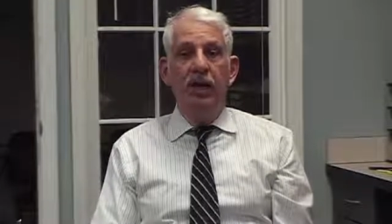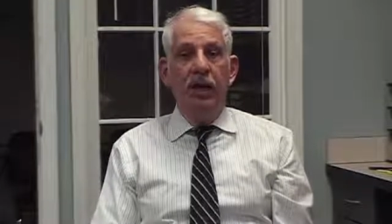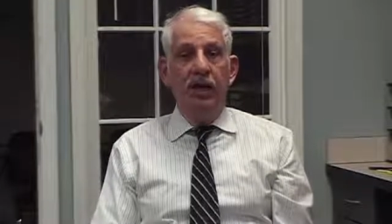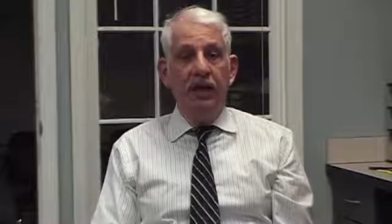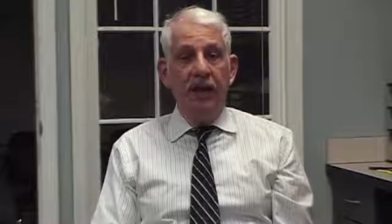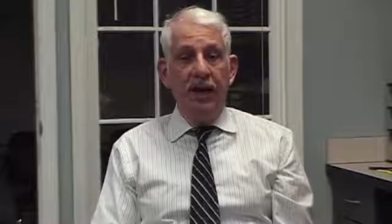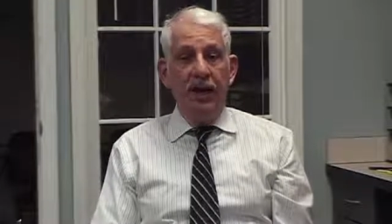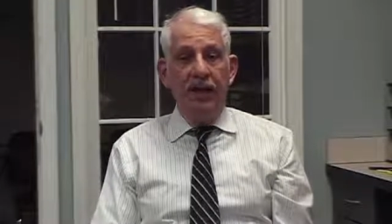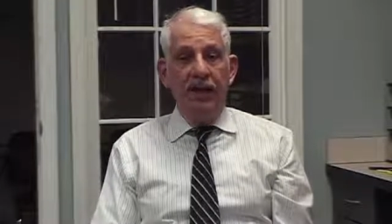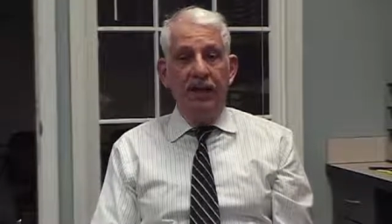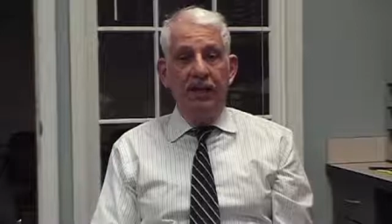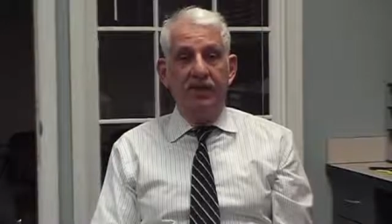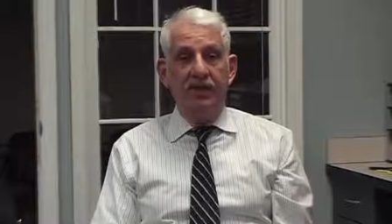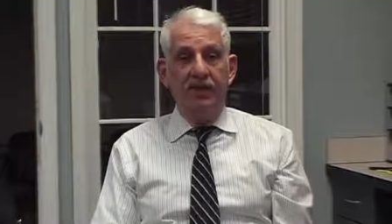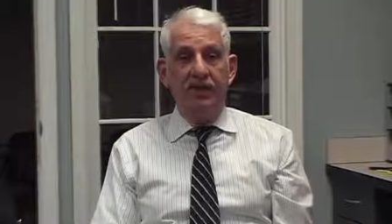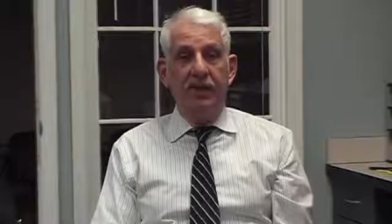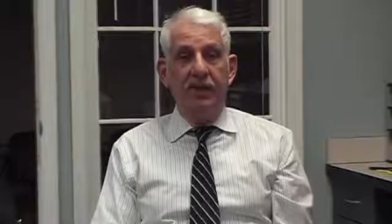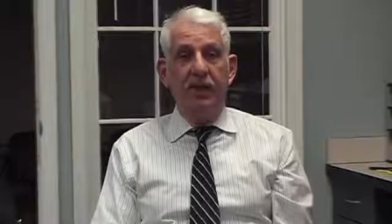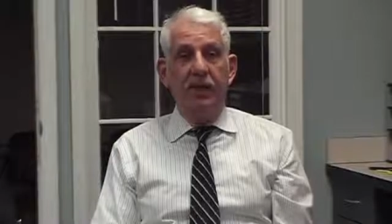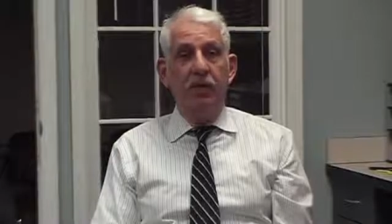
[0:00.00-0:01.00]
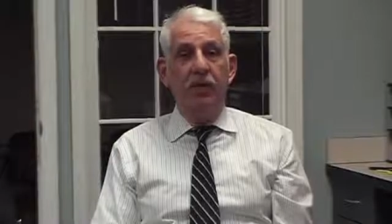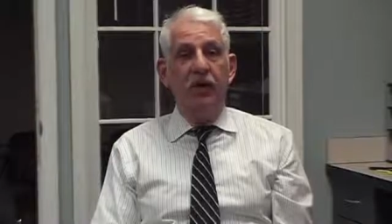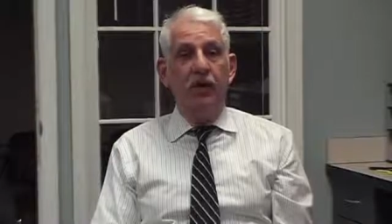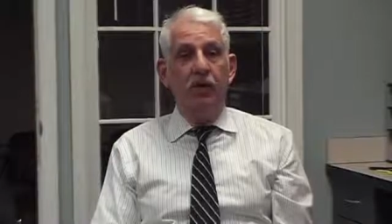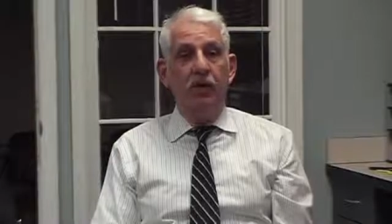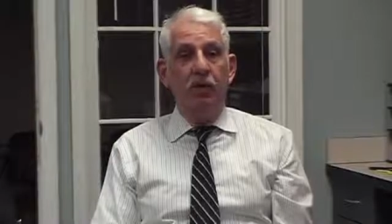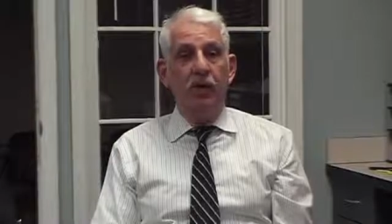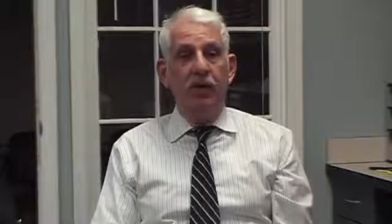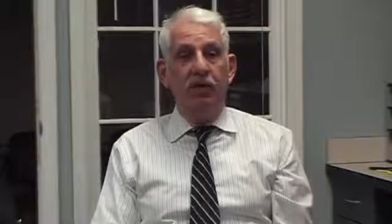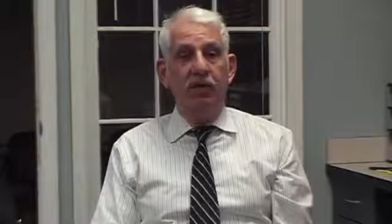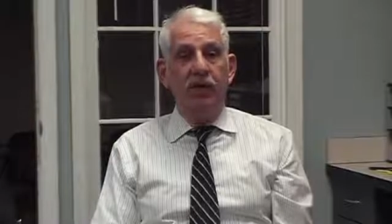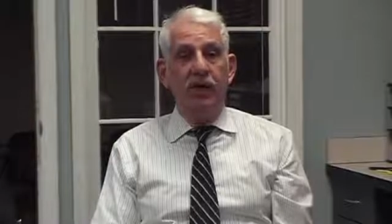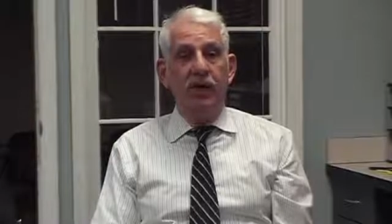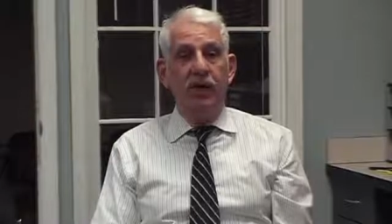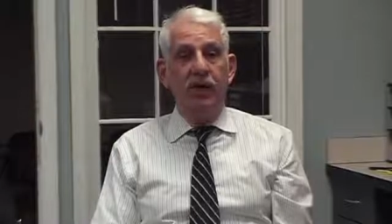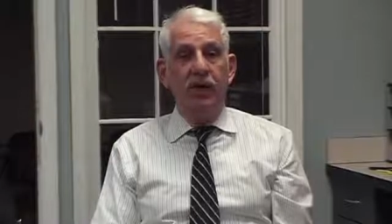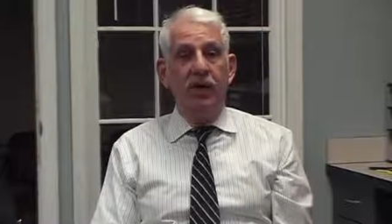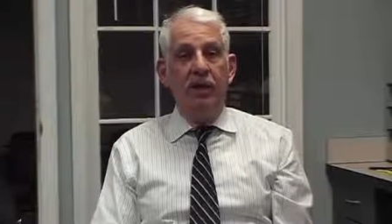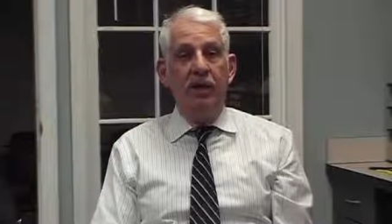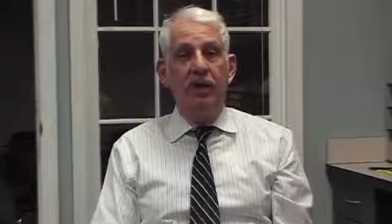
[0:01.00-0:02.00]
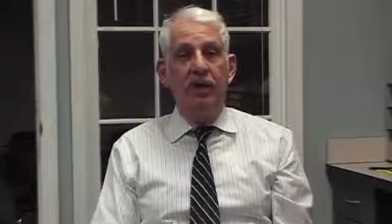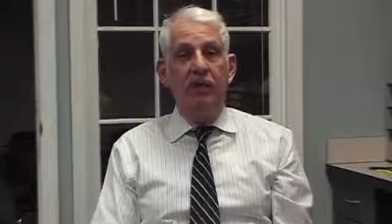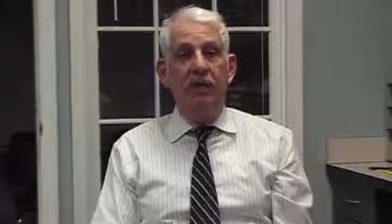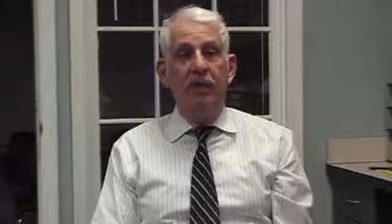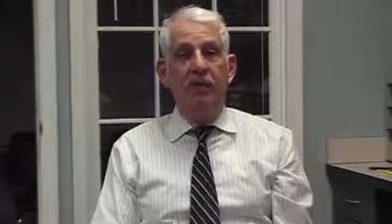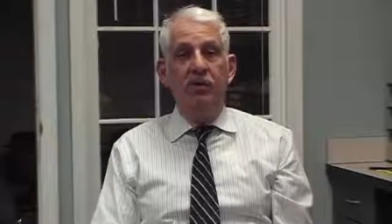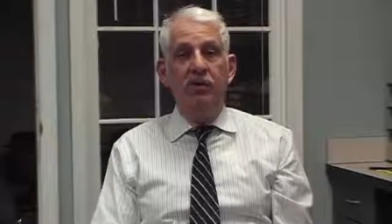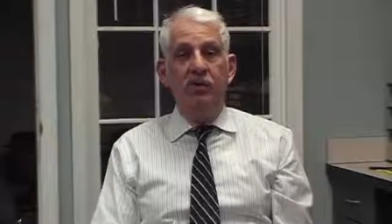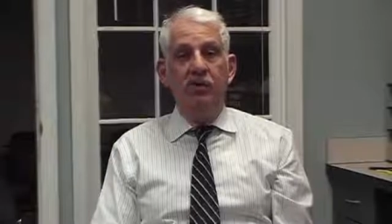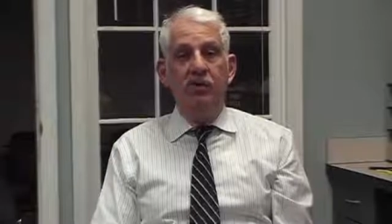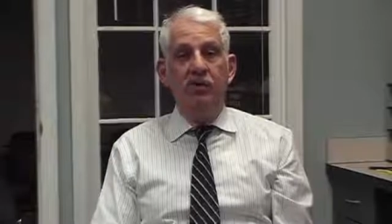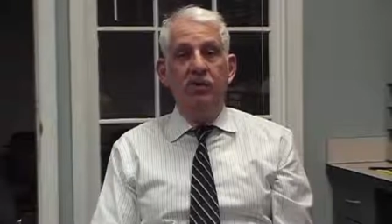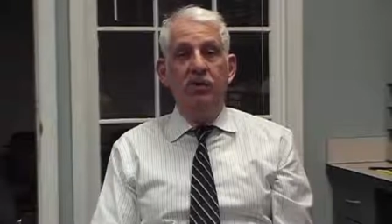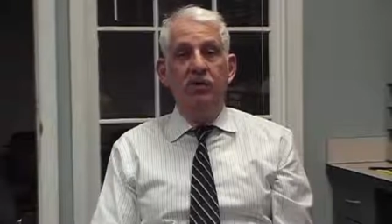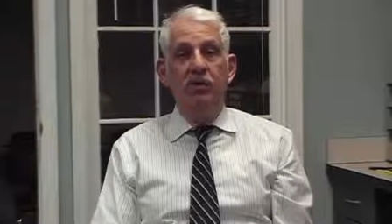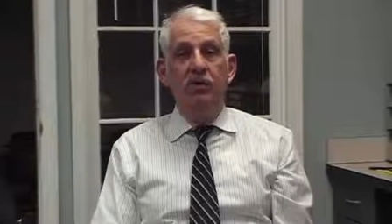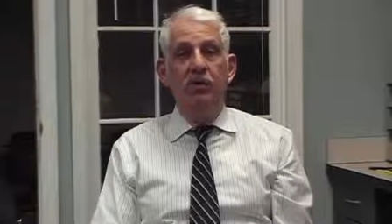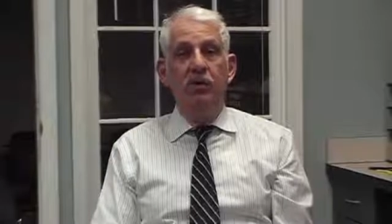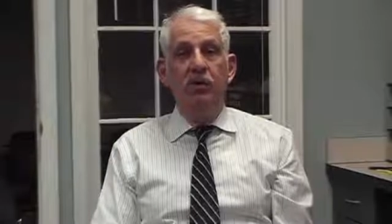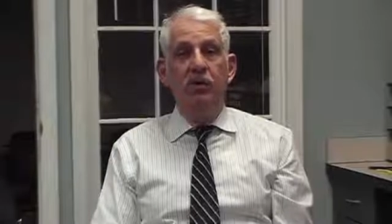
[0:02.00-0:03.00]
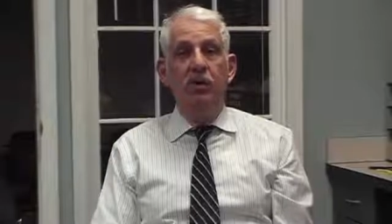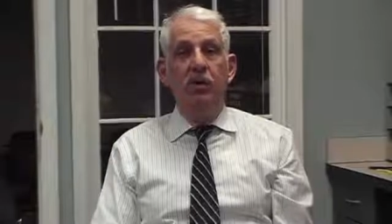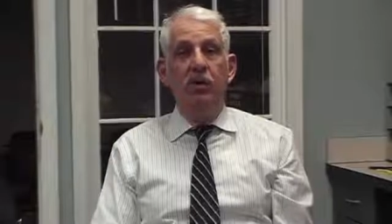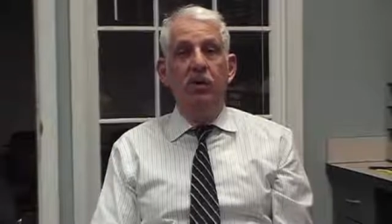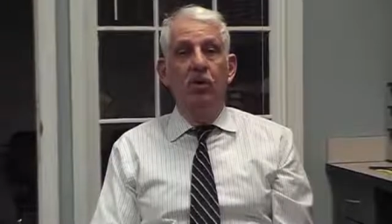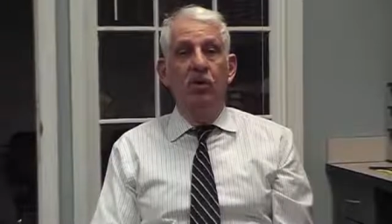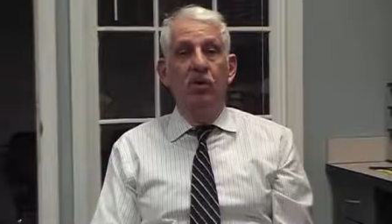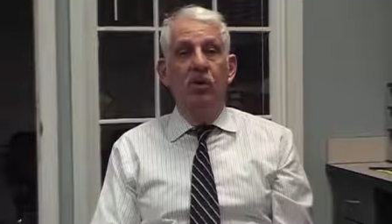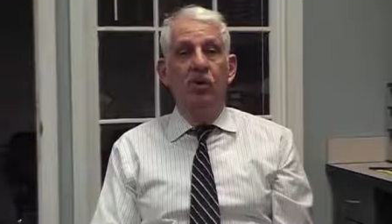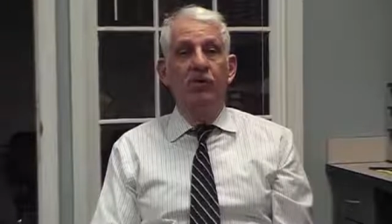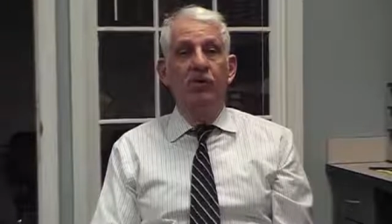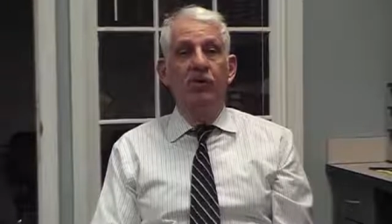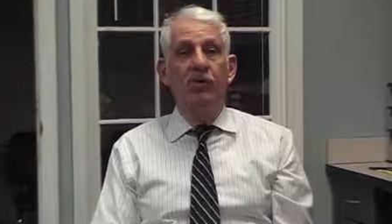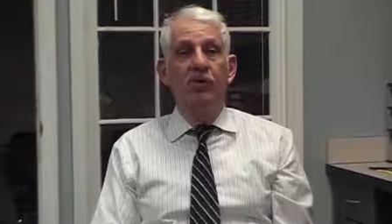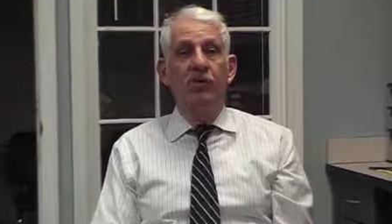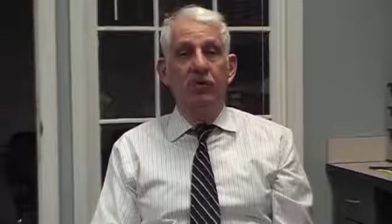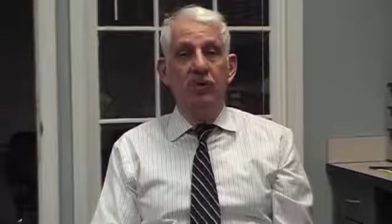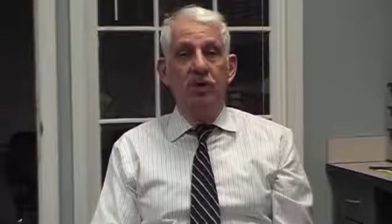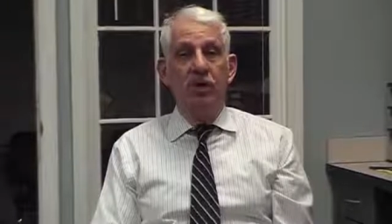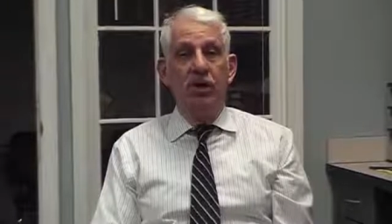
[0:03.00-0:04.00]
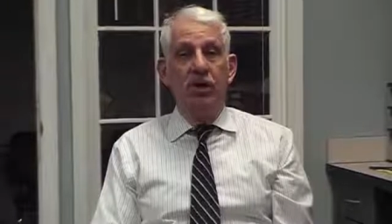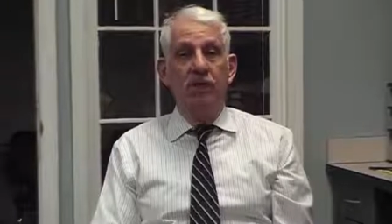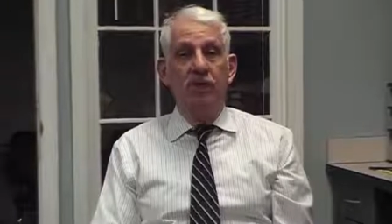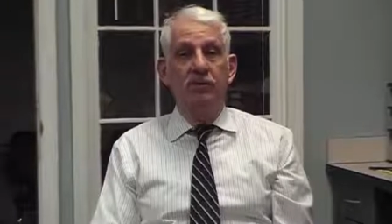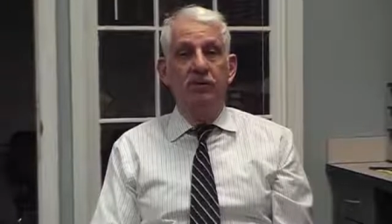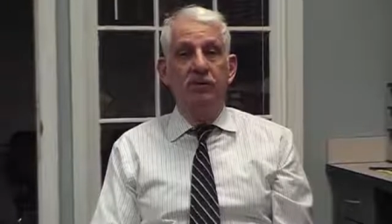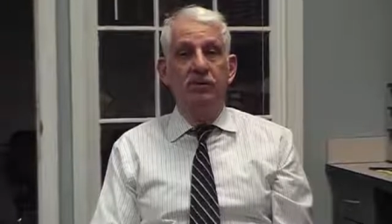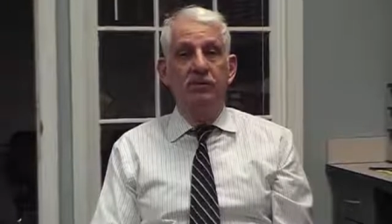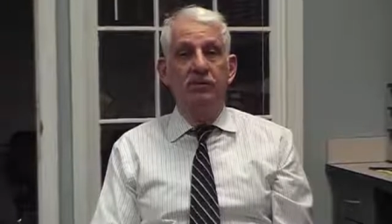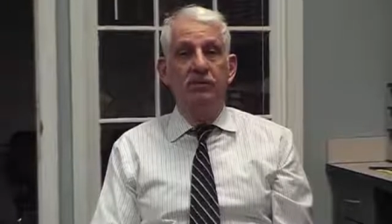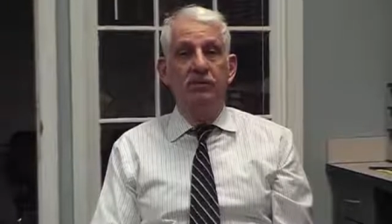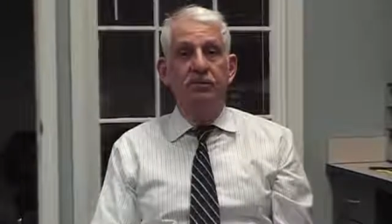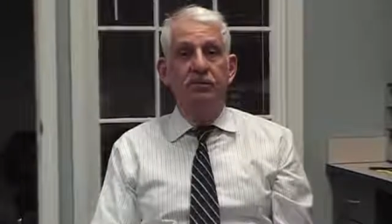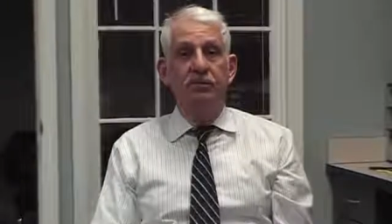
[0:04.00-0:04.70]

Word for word: and ask about Ortho-K for you or for your child.